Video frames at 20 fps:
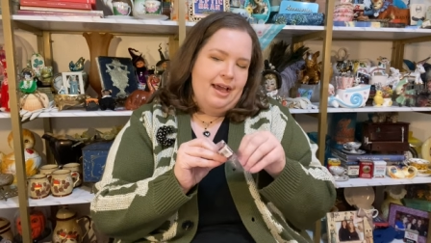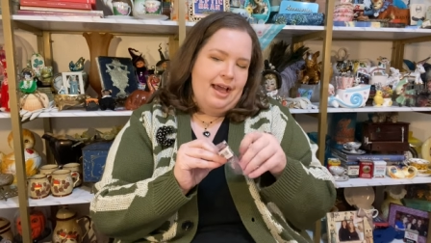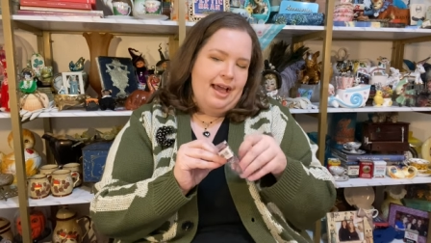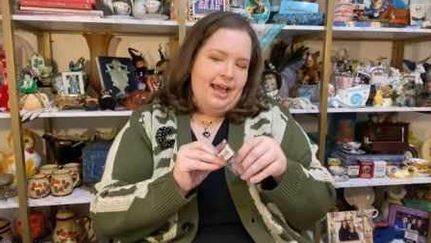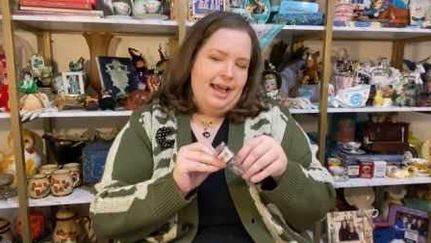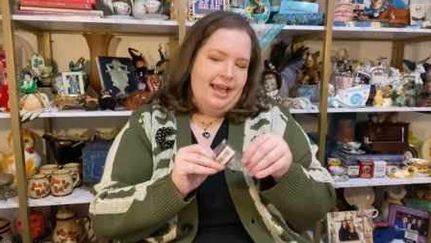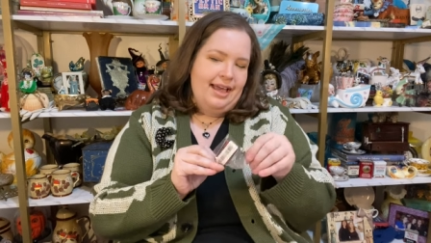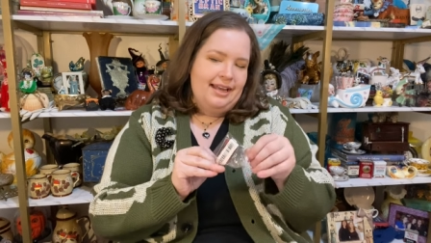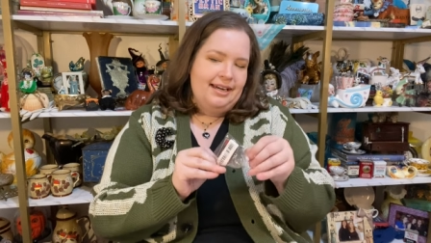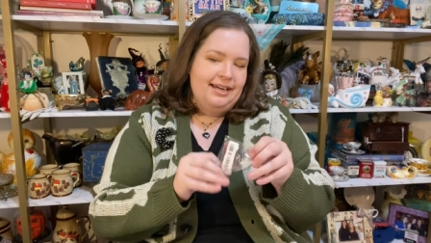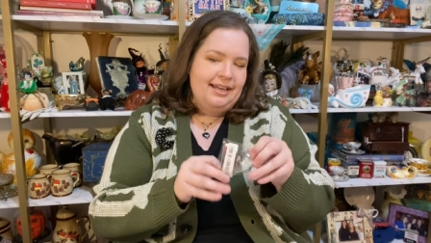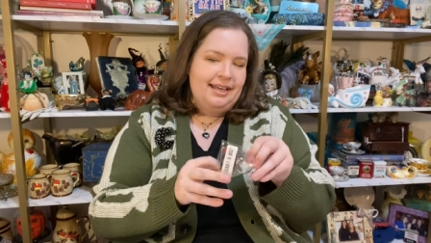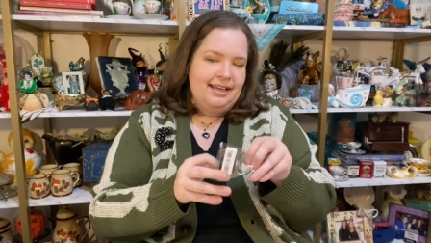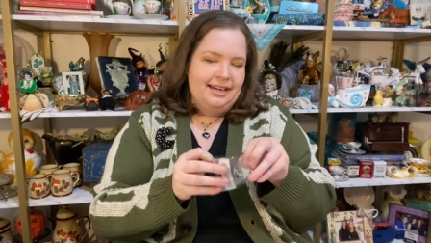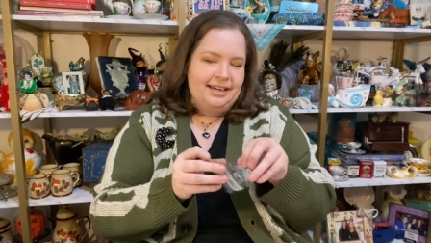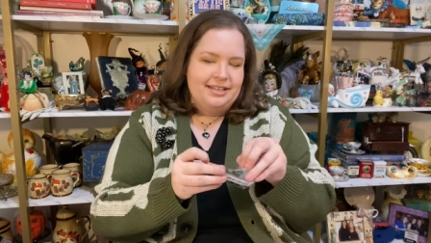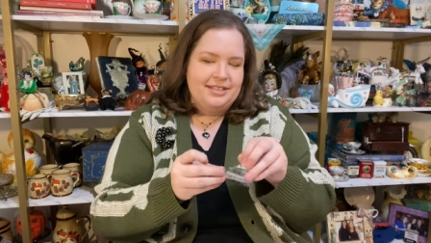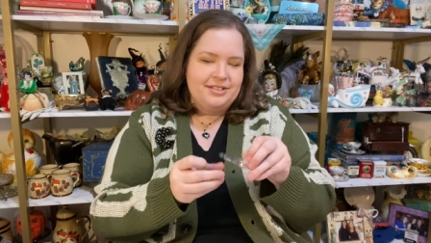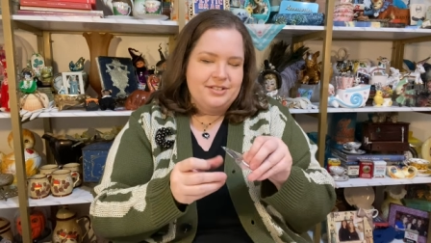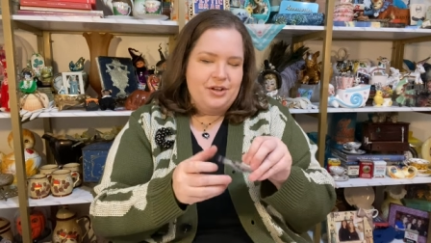and
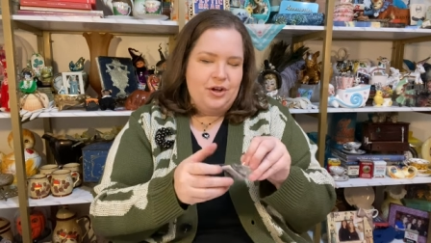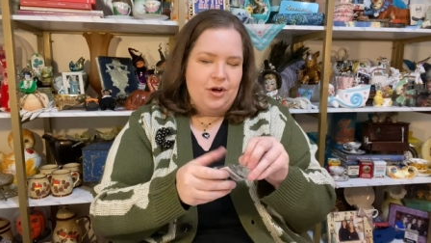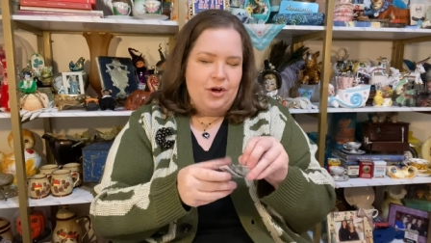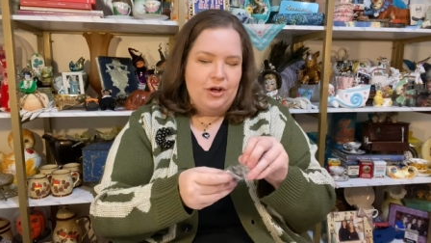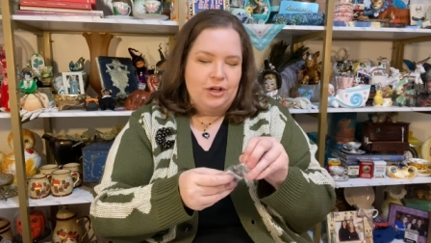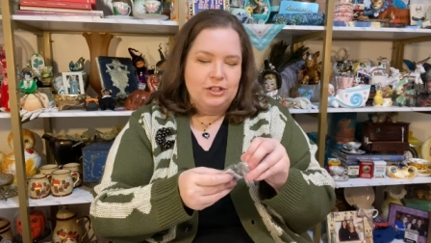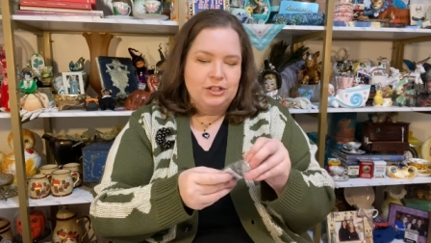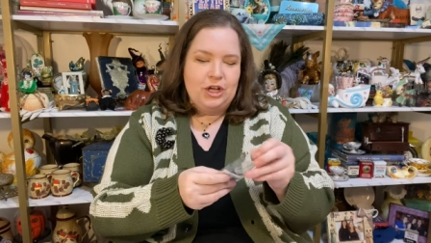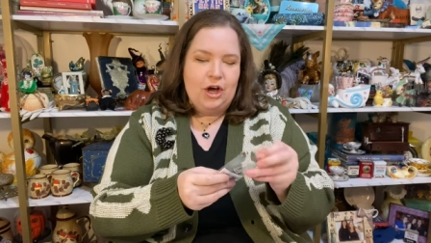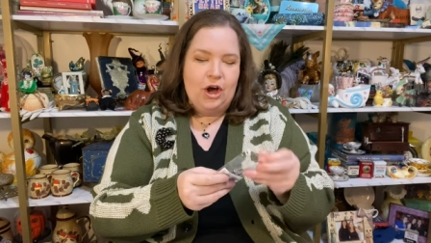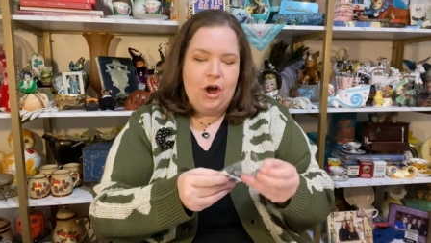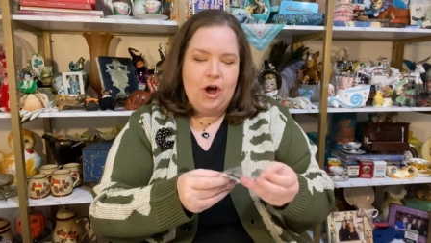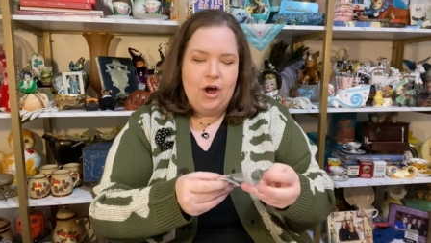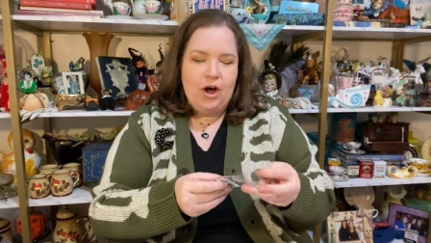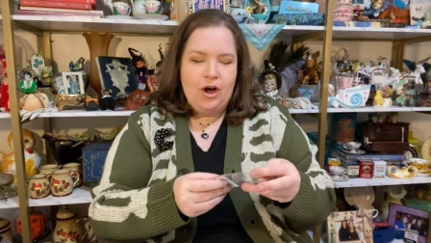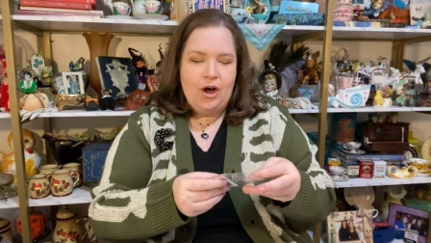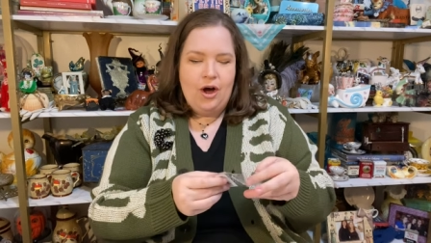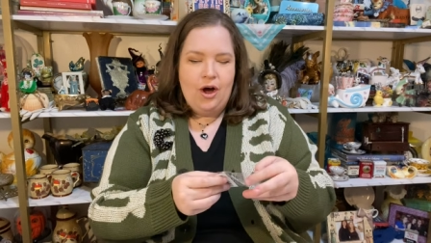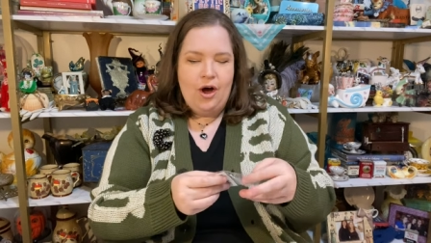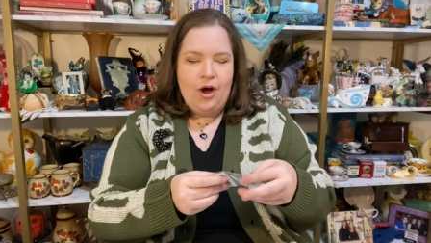it is called
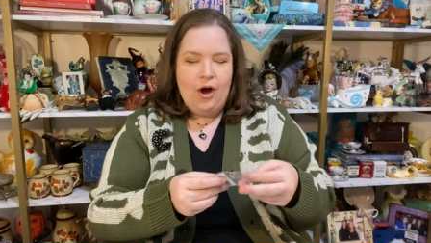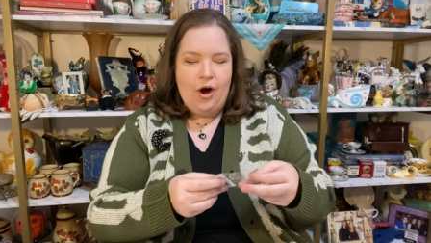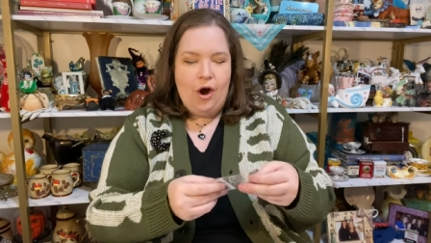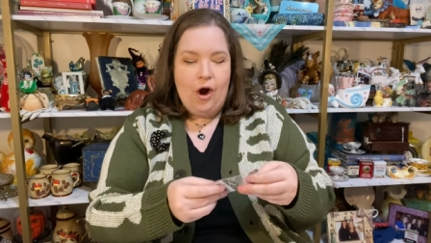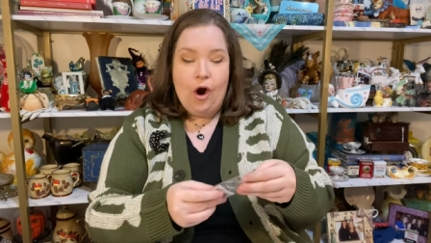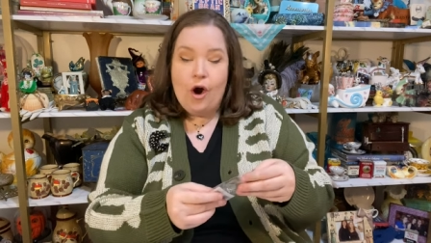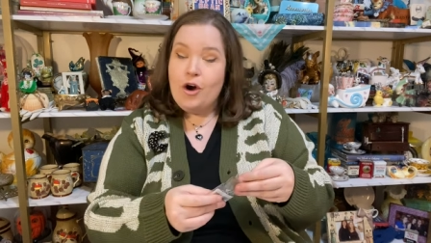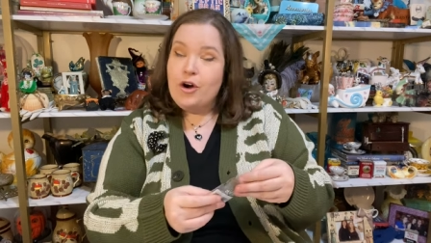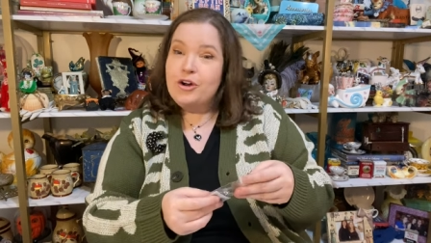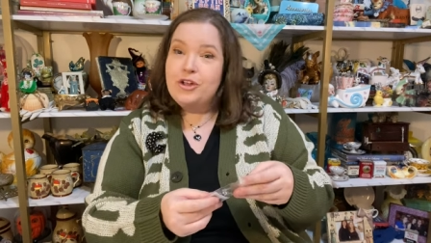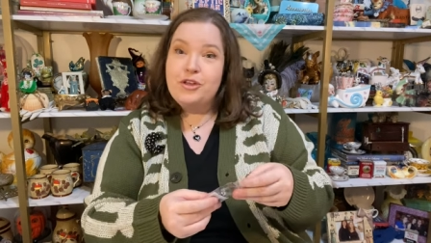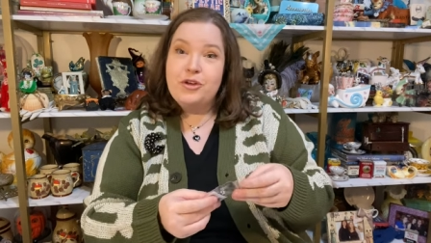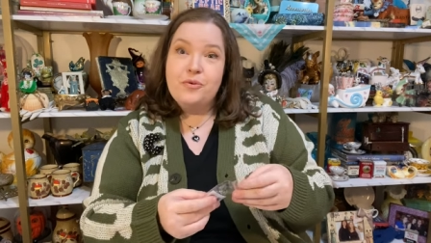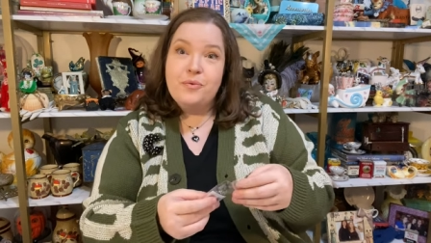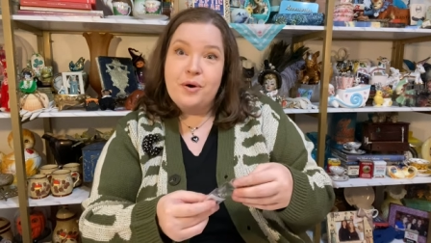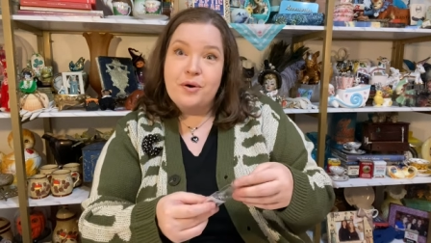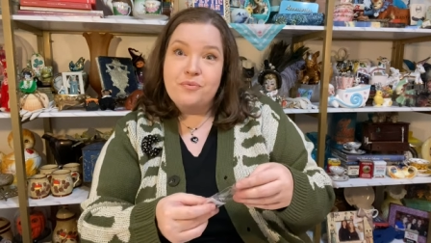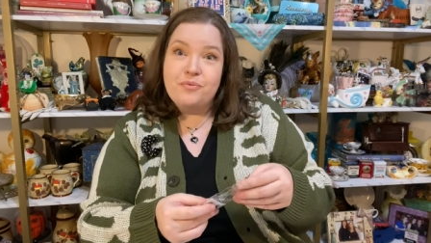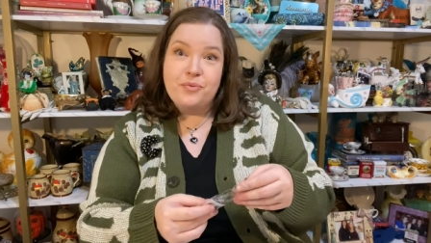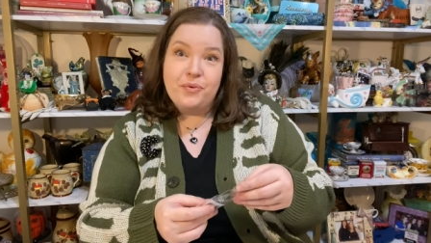Are You
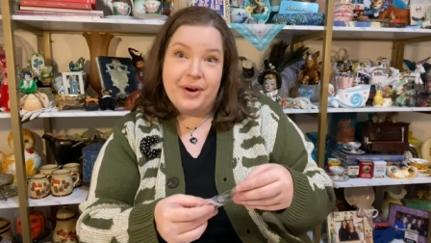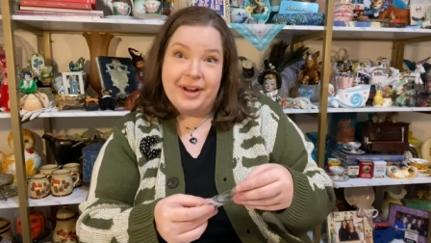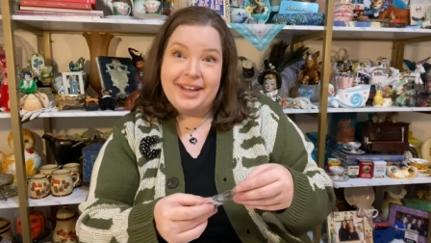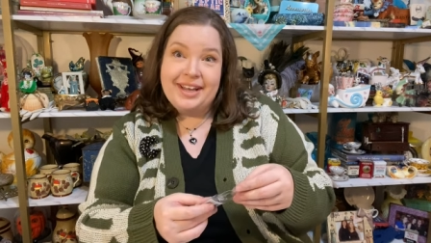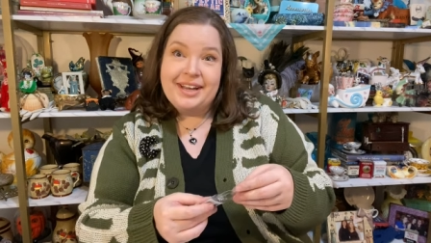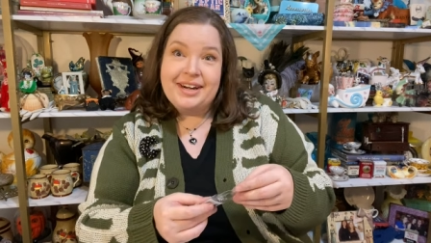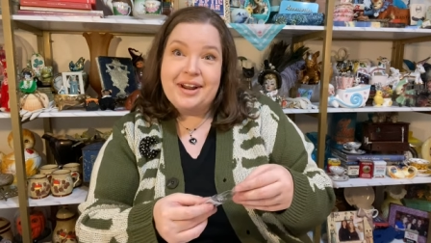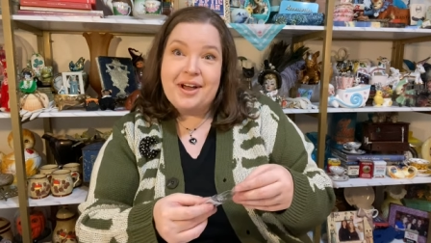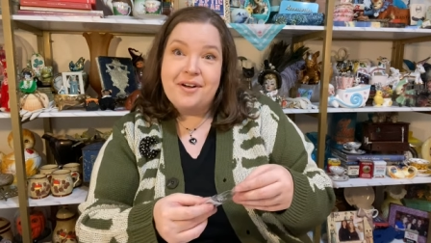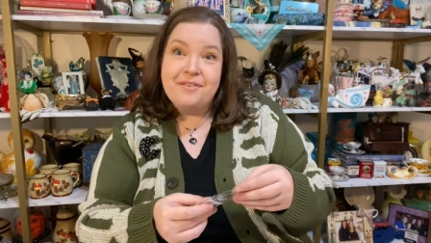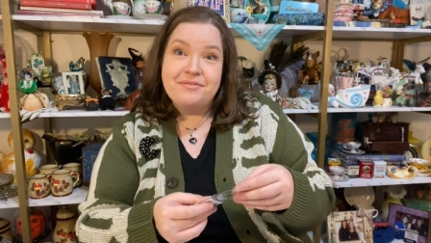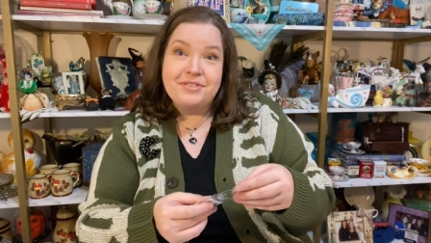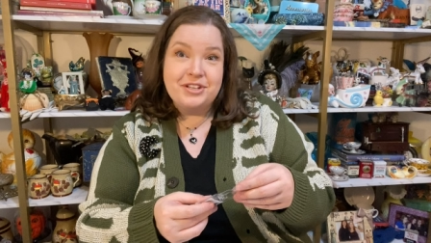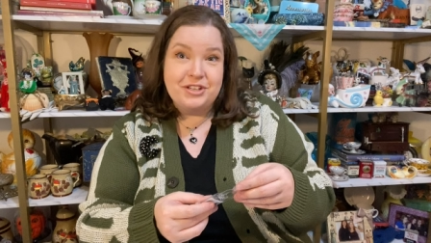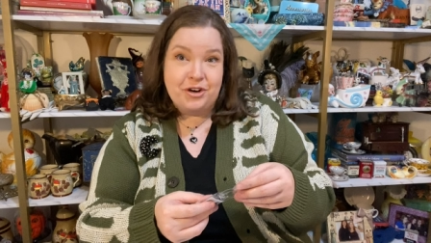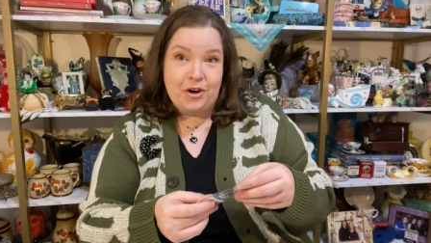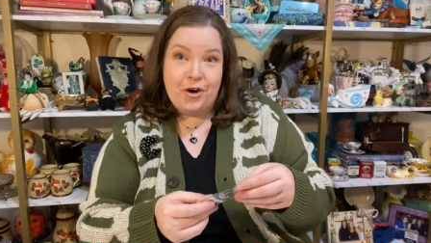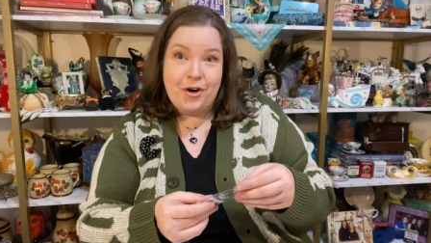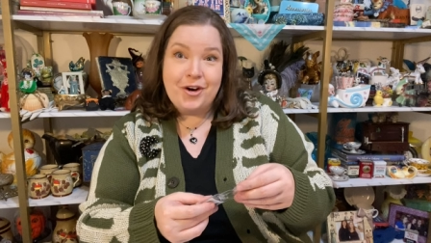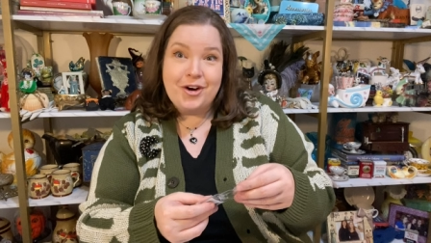Afraid of the
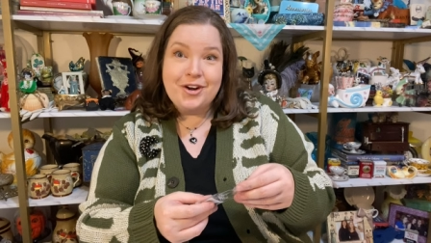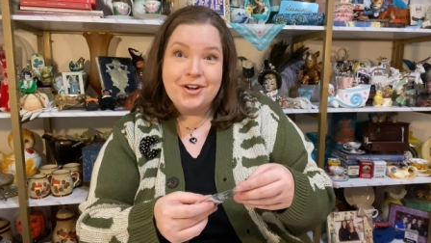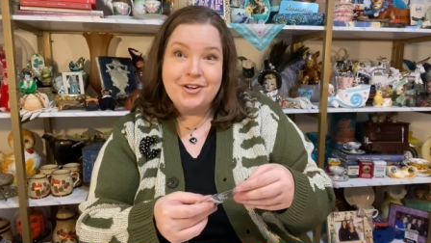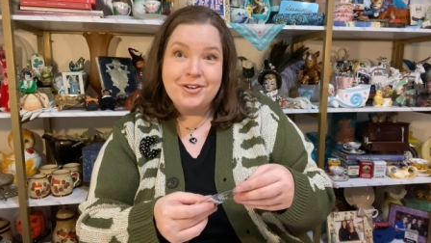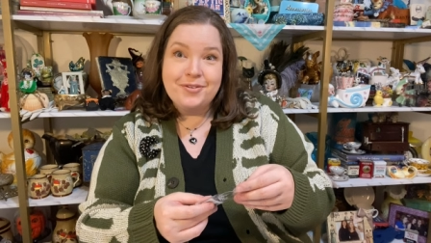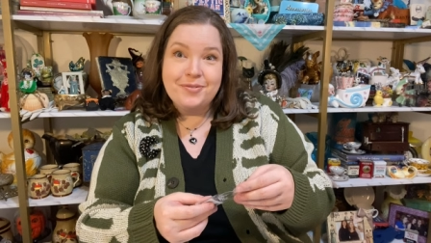Dark?